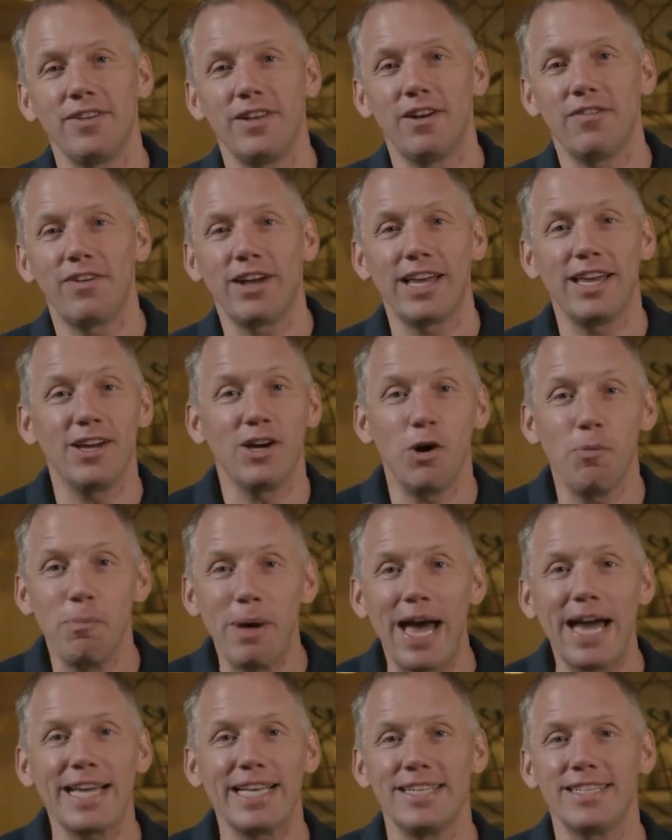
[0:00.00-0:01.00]
you know, if I can go
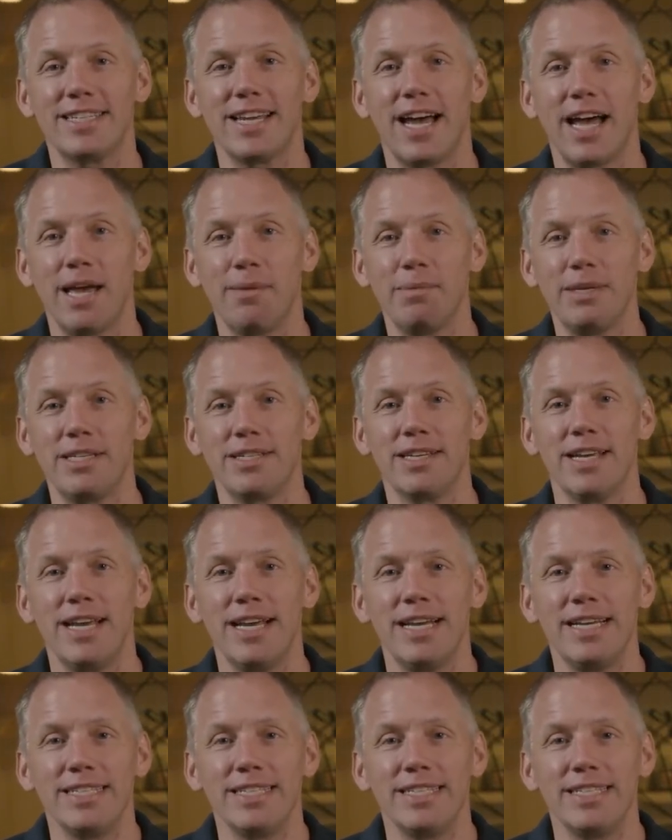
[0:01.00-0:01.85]
back in time is